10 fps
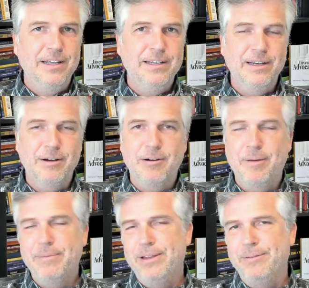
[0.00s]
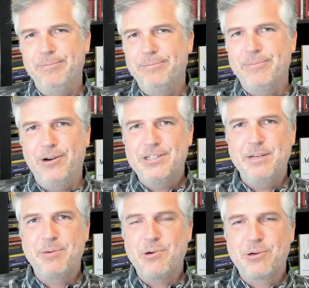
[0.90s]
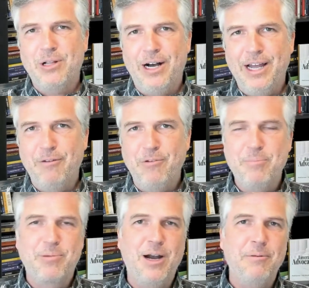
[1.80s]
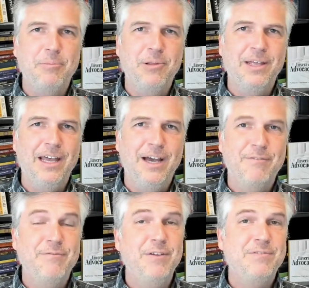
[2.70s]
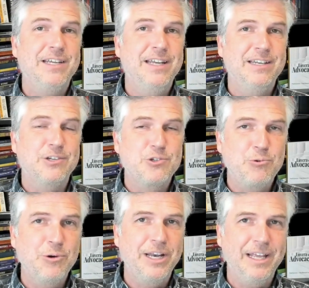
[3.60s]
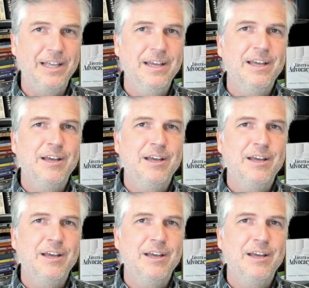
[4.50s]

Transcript: You know, um, it, our typical client, we probably have 15 to 20